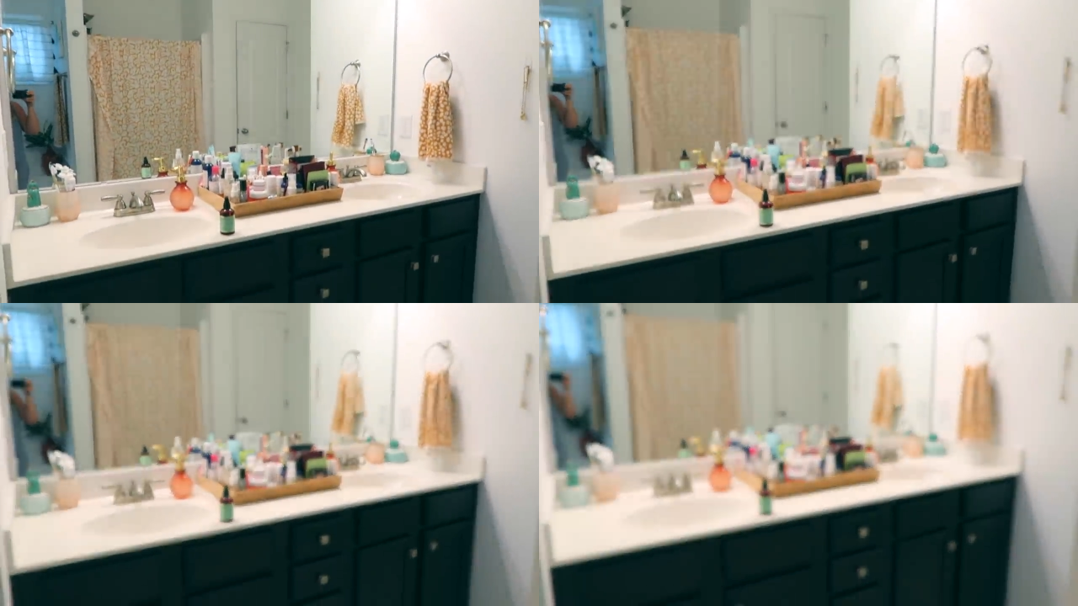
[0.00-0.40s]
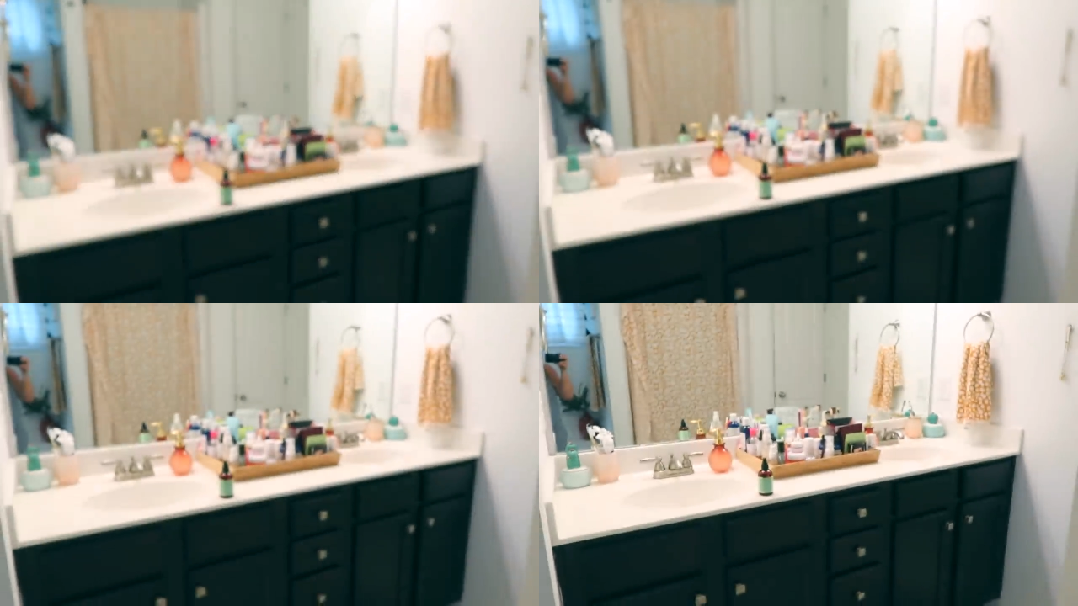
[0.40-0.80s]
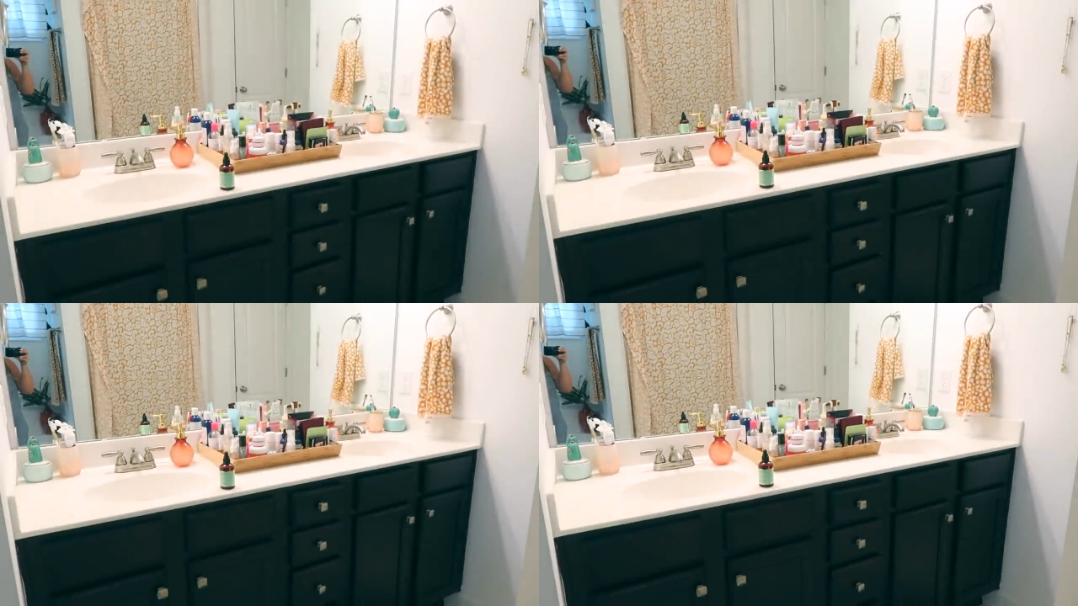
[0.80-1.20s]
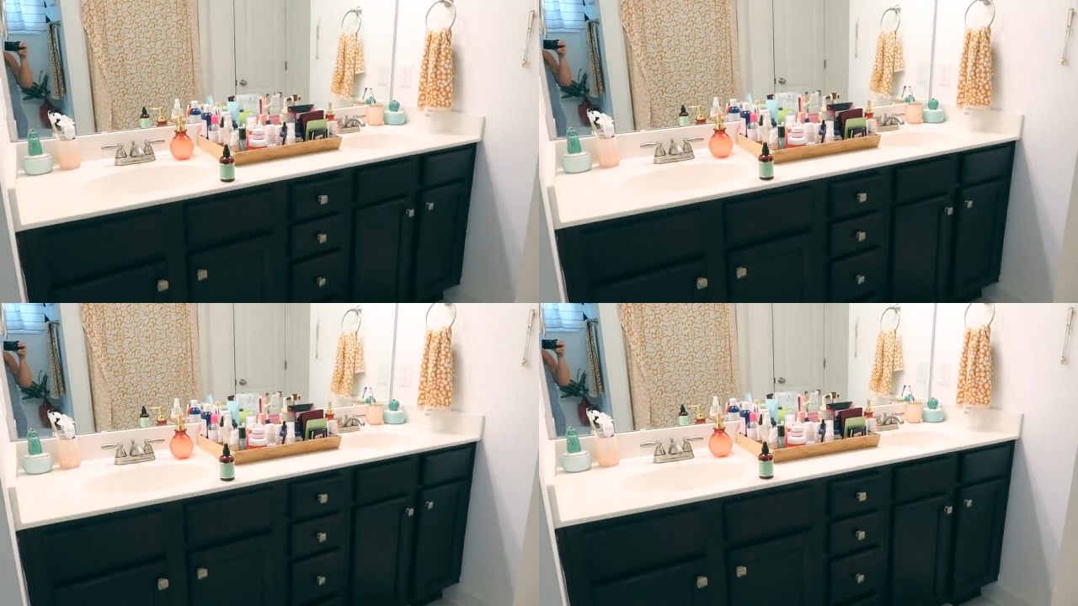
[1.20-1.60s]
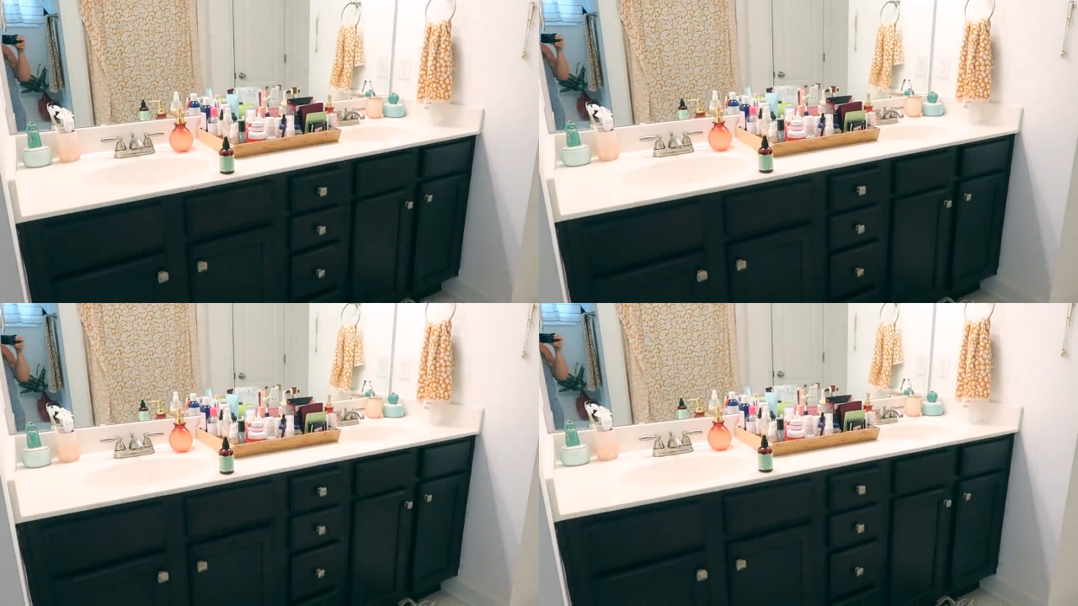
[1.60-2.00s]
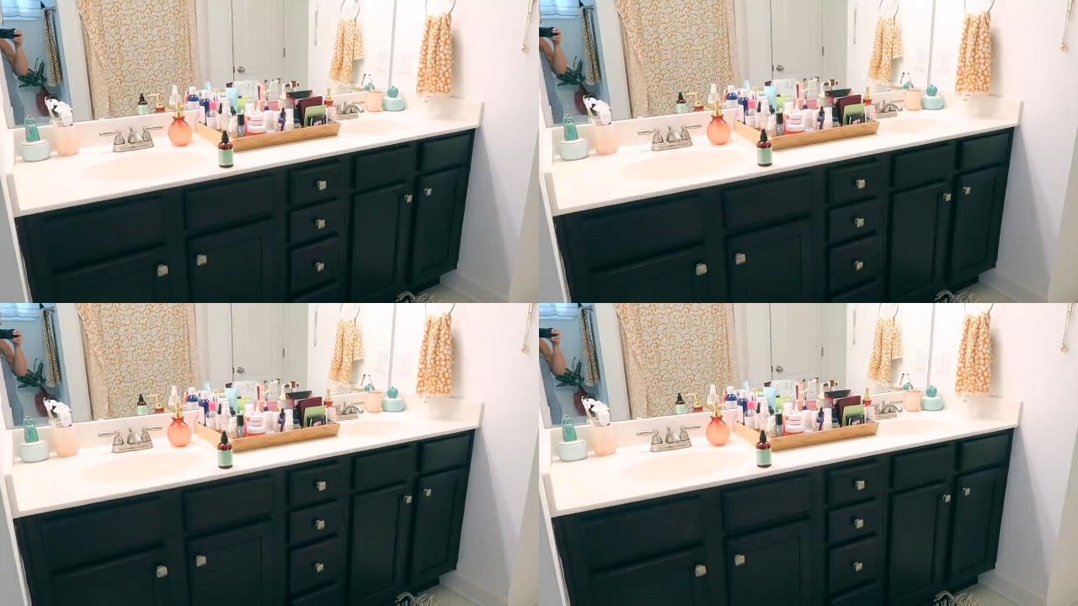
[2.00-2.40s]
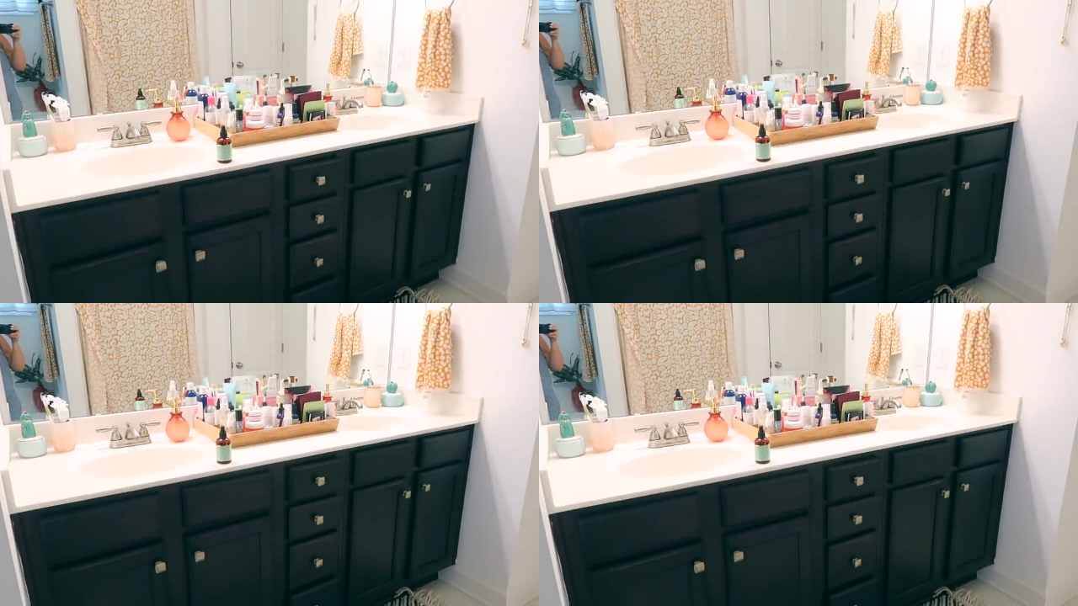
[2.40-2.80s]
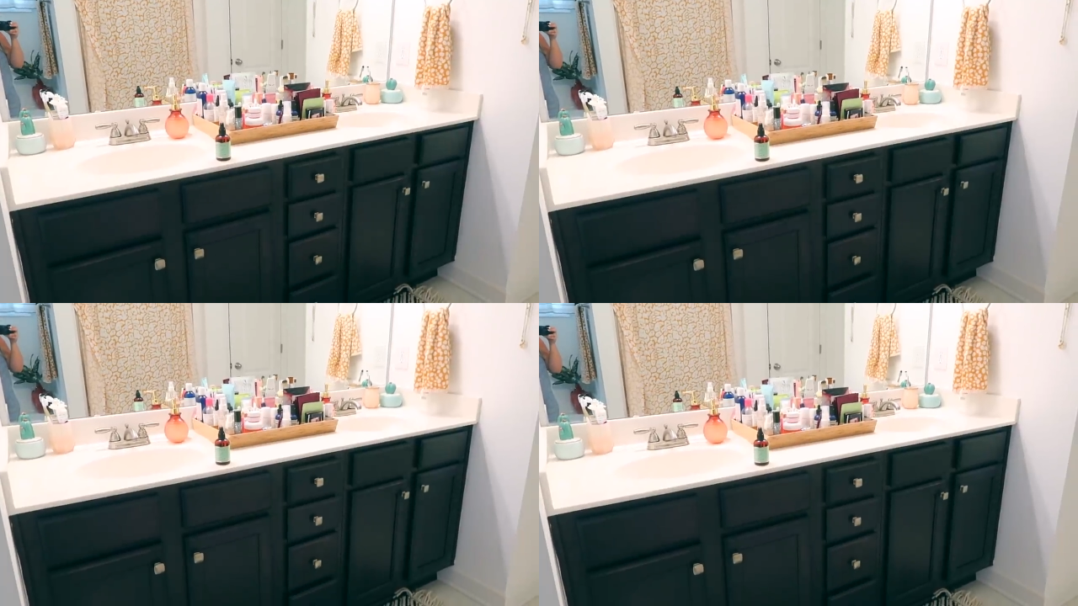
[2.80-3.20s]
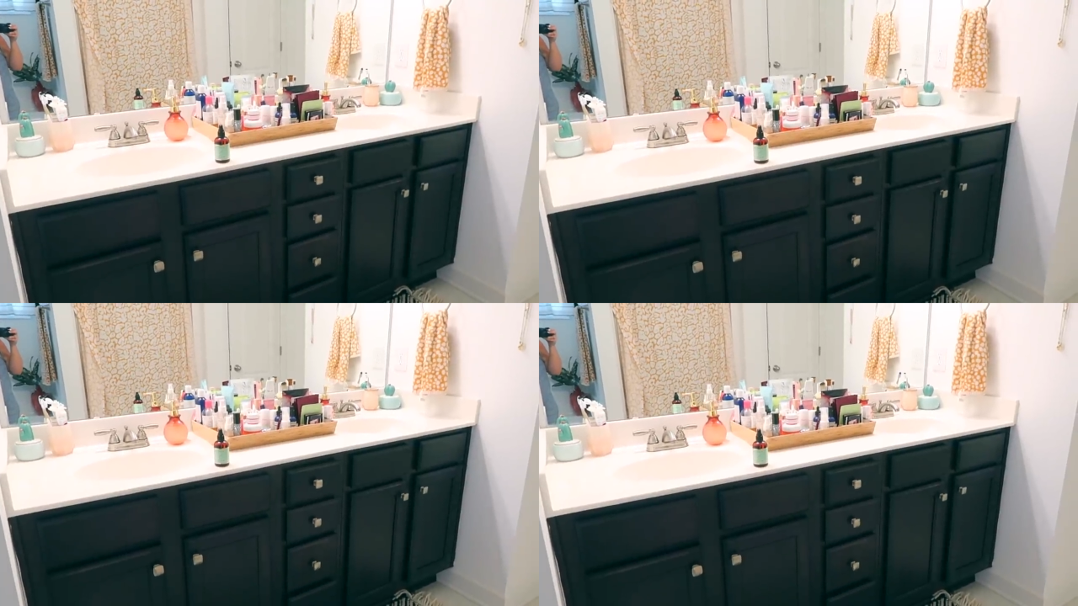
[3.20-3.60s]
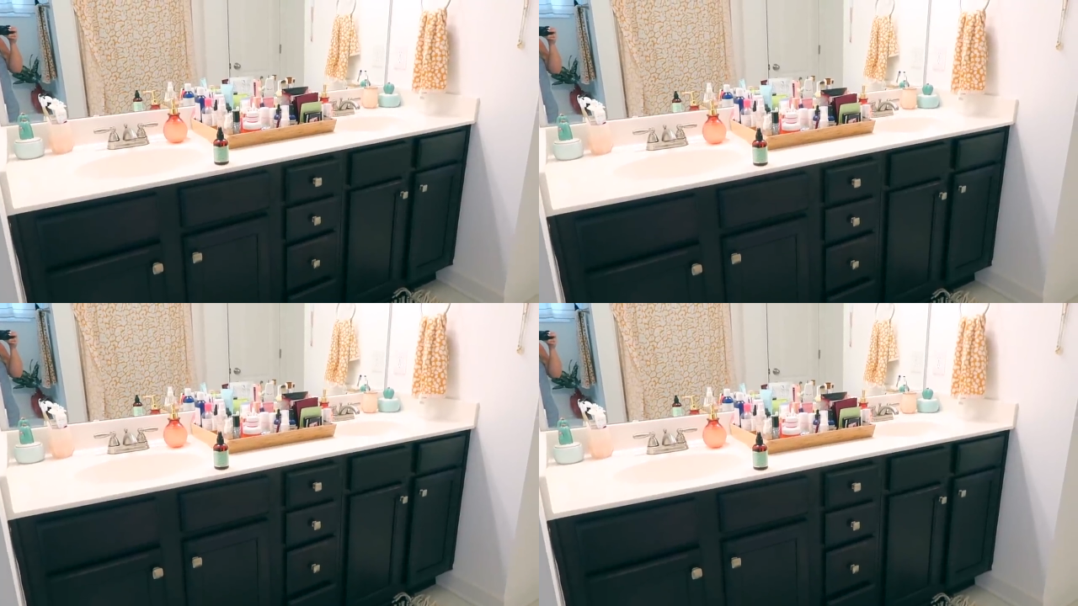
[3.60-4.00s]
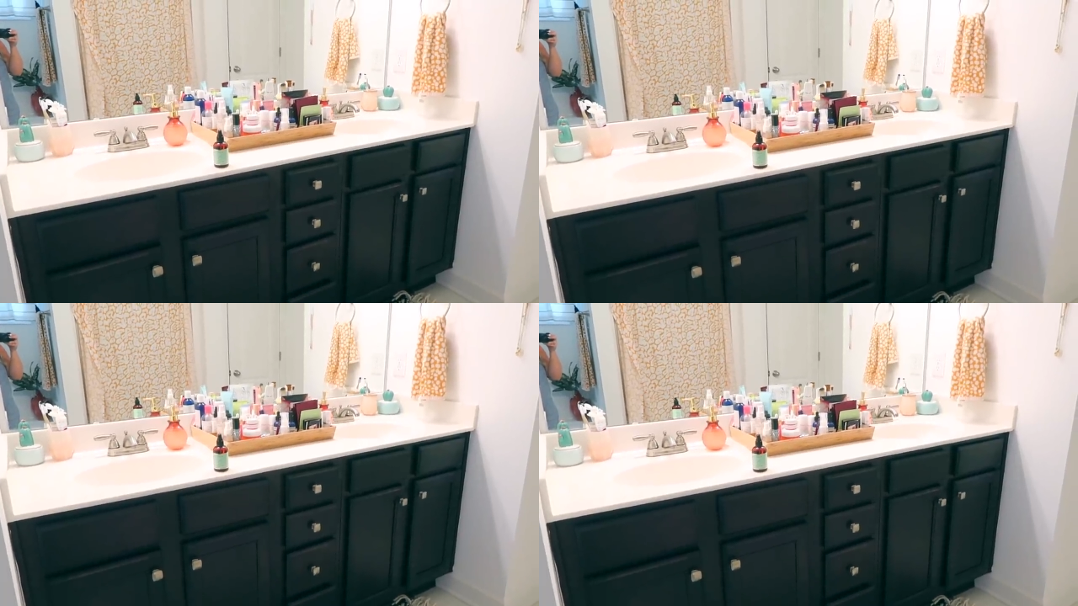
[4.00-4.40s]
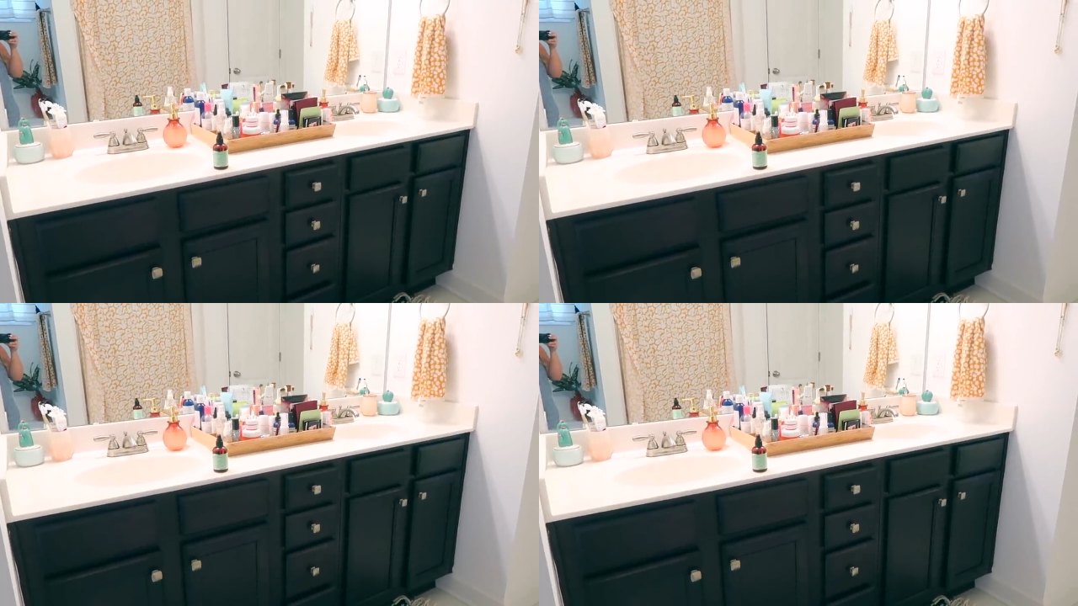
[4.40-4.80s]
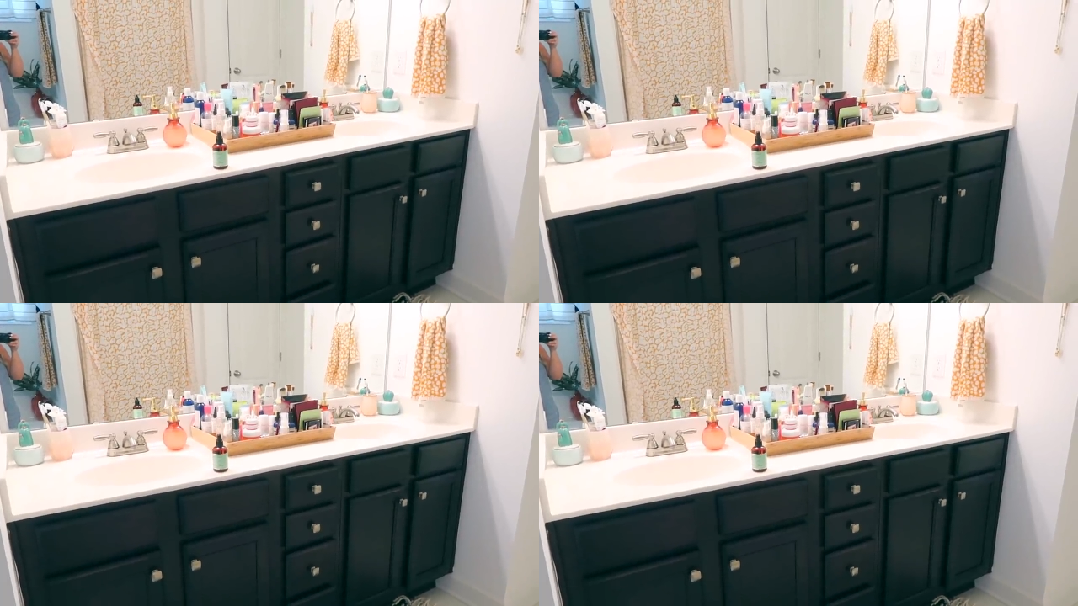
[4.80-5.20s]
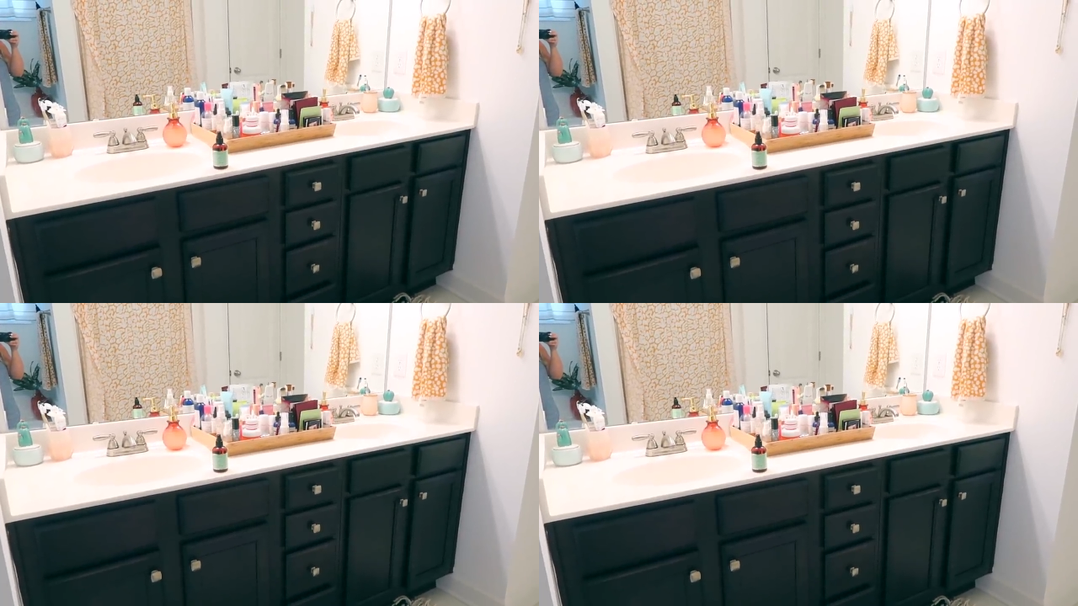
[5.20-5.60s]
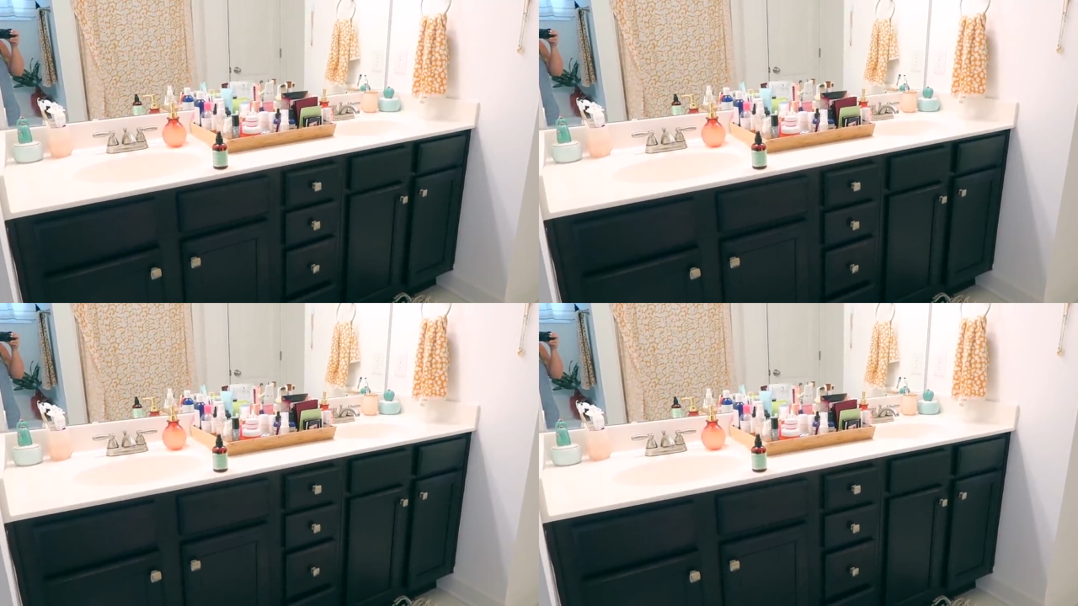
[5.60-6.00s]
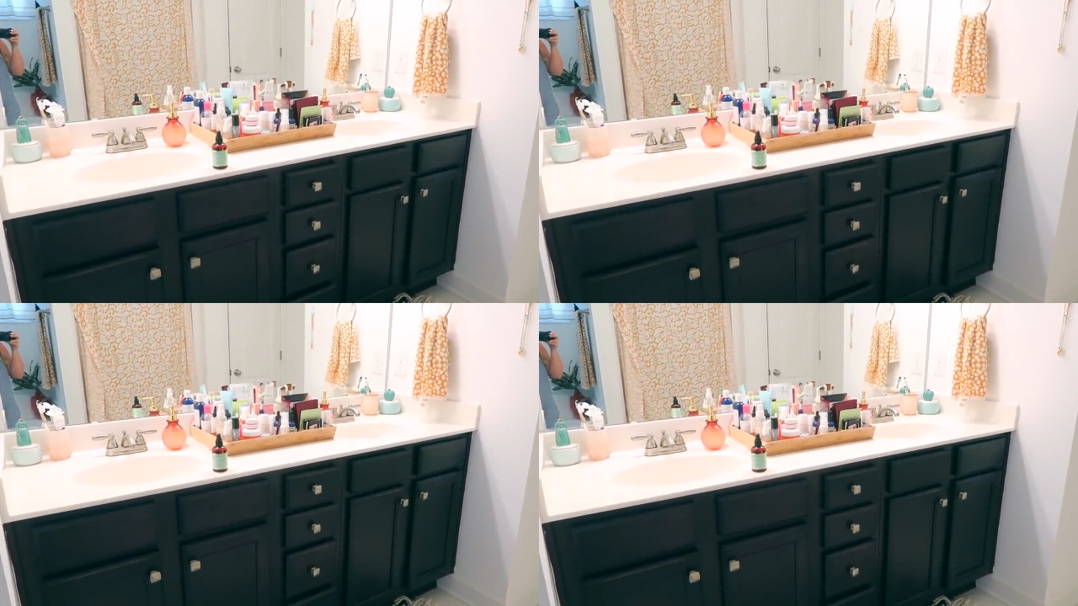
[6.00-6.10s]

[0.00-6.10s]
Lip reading: [unreadable: no face in view]